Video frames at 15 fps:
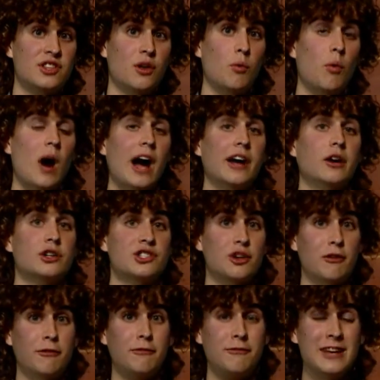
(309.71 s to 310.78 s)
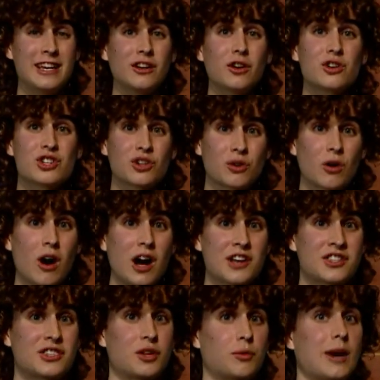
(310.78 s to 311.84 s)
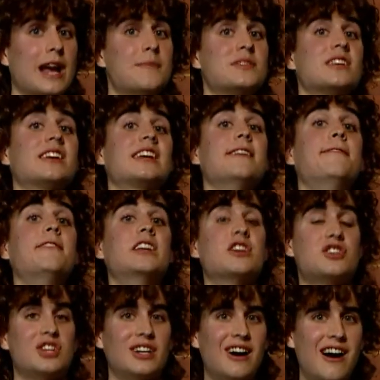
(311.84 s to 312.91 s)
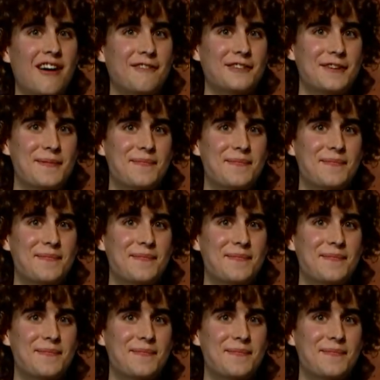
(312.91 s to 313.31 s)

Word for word: the wire, so fingers crossed the Rams can finish it off.